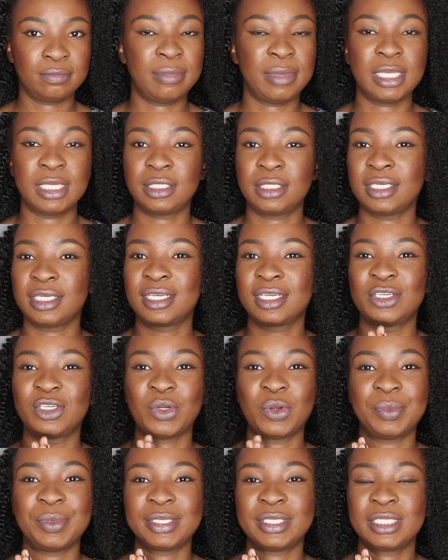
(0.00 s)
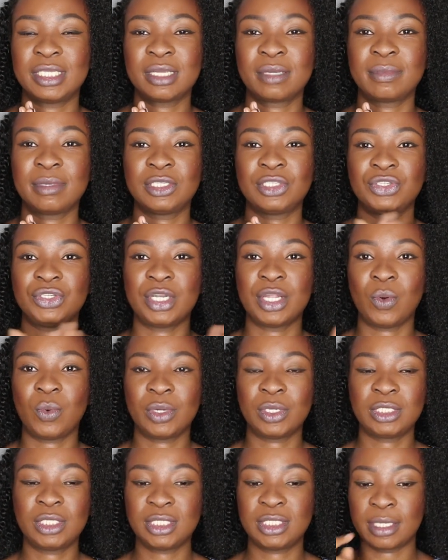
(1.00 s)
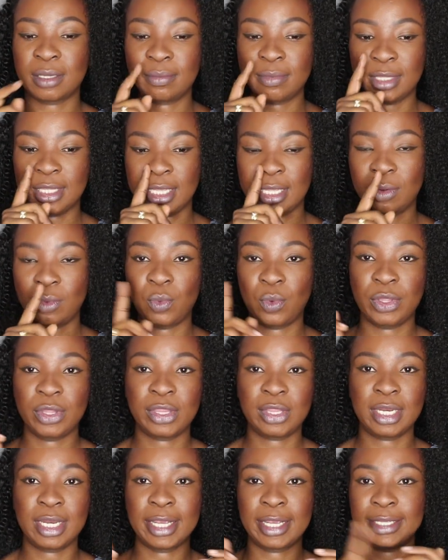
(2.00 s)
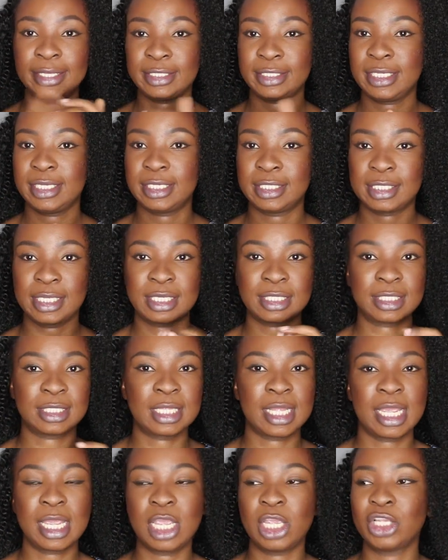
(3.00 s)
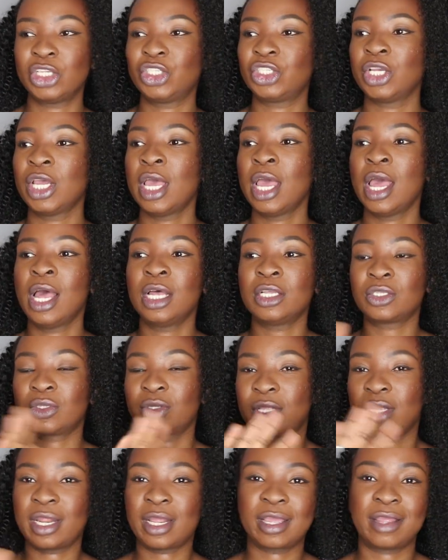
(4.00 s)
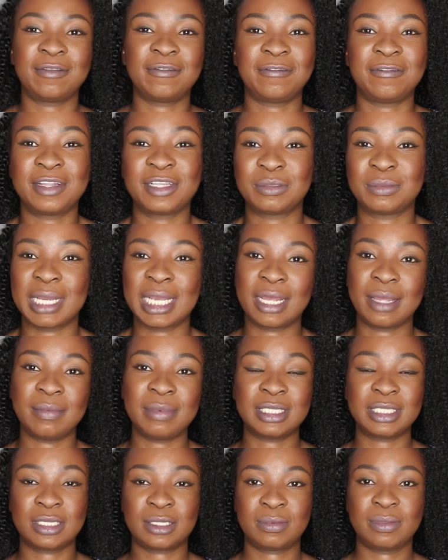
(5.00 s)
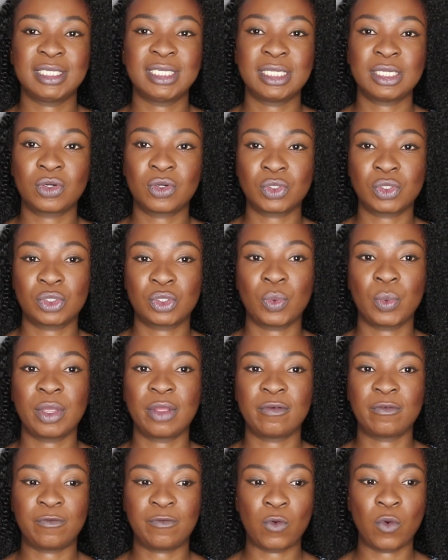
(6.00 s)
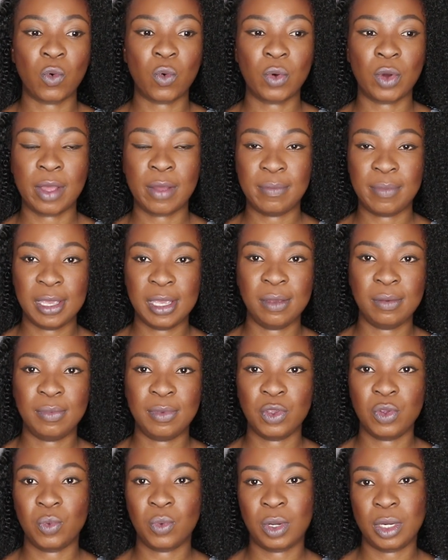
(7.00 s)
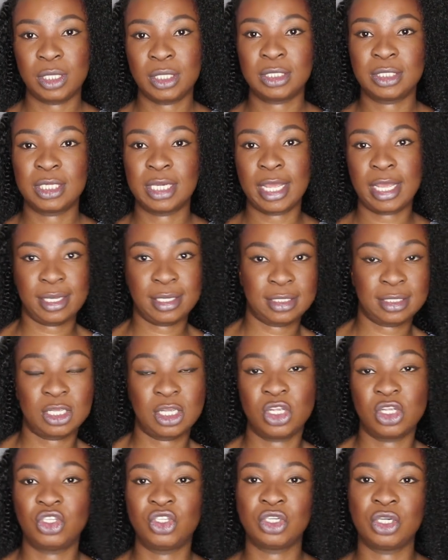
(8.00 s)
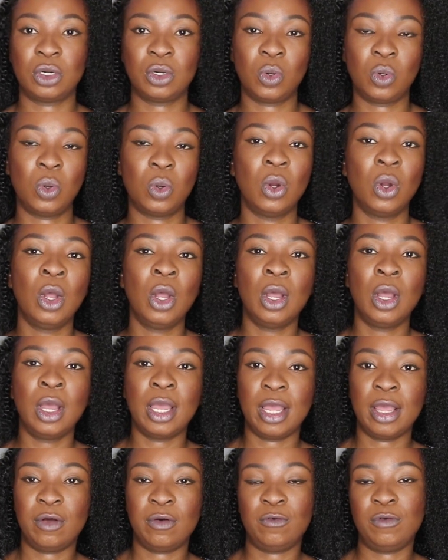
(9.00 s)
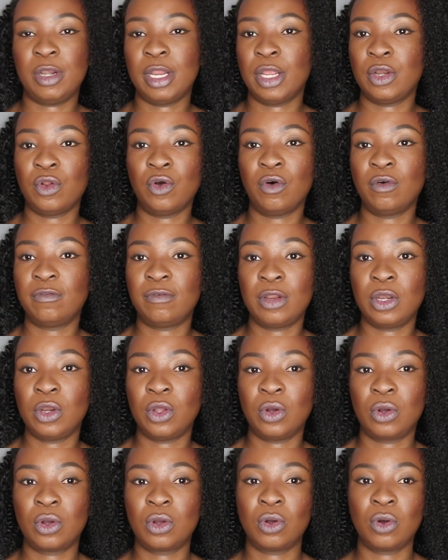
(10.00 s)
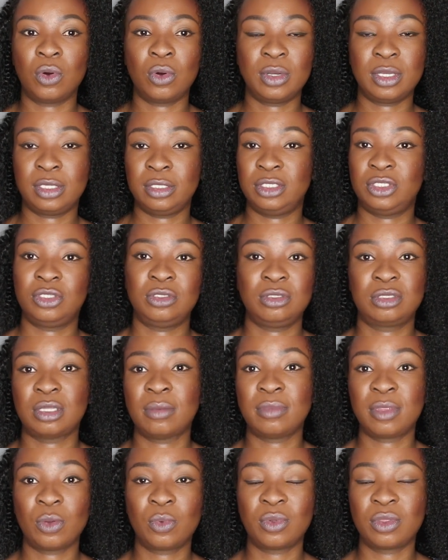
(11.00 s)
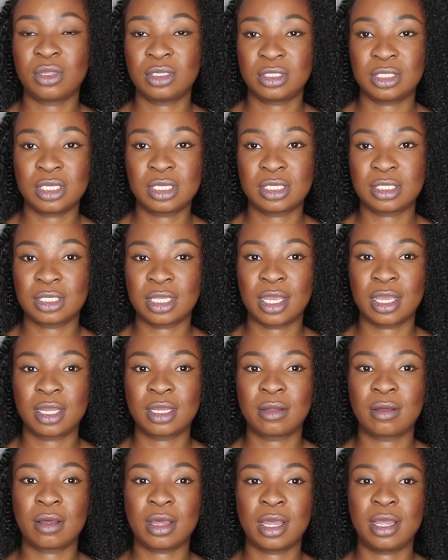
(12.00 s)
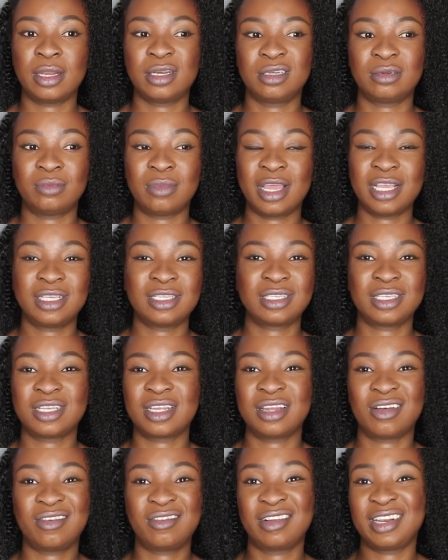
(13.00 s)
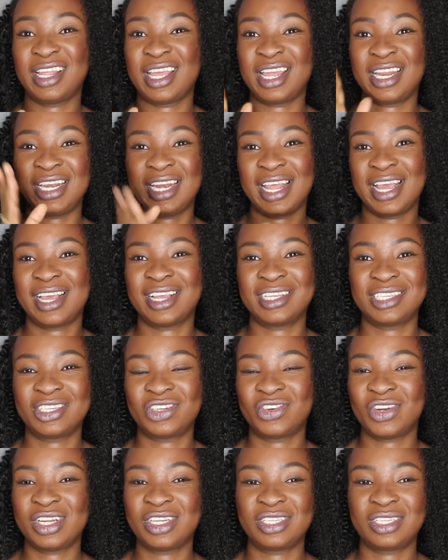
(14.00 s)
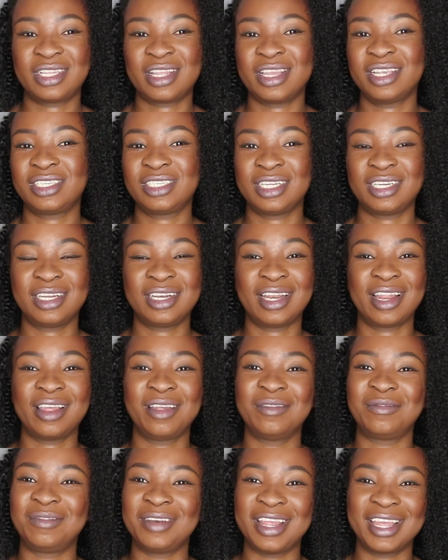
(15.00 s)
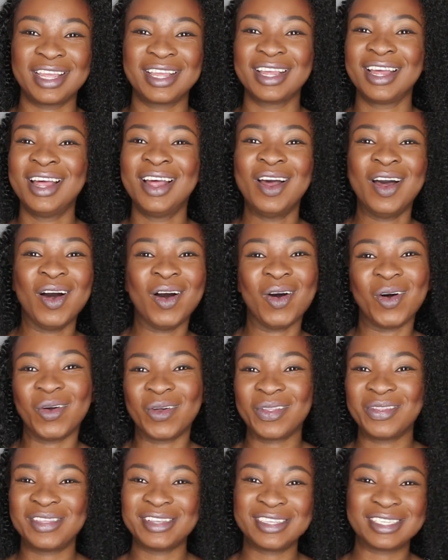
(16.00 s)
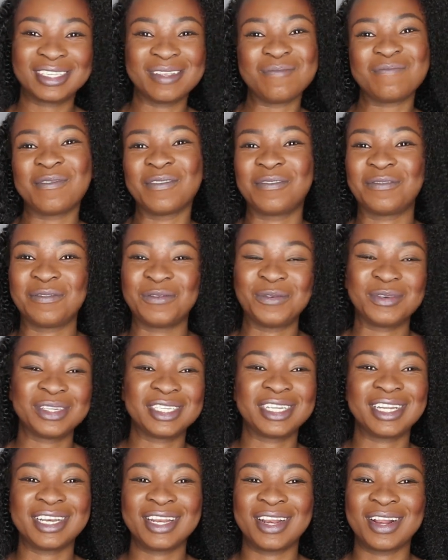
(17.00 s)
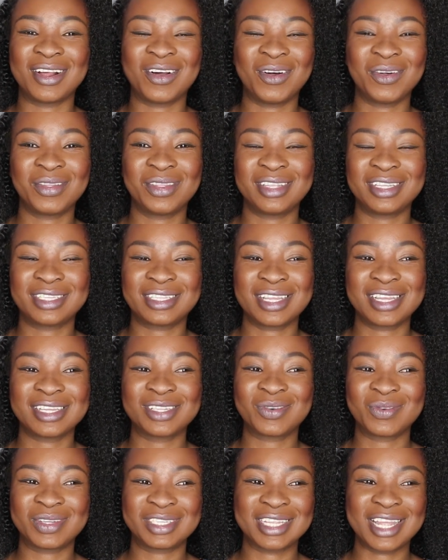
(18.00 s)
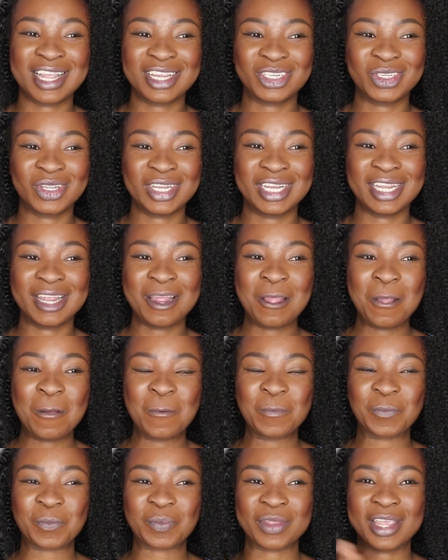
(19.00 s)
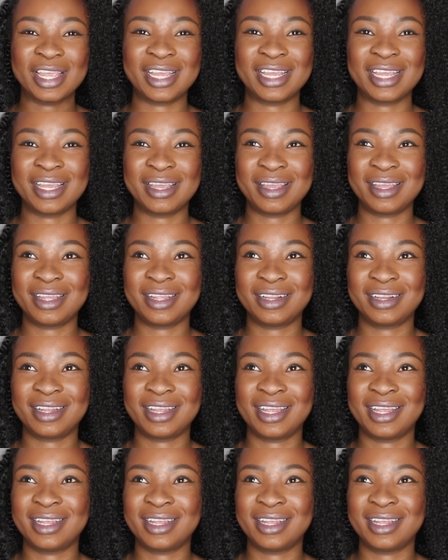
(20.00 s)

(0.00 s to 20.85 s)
basic domestic machine. I wanted something with like a zigzag stitch so that I can finish my garments, especially sewing for a baby. You want like a serger or an overlock or something with a zigzag. And my Singer only had like a straight stitch. I didn't have like all this zipper foot and all these things. It was actually a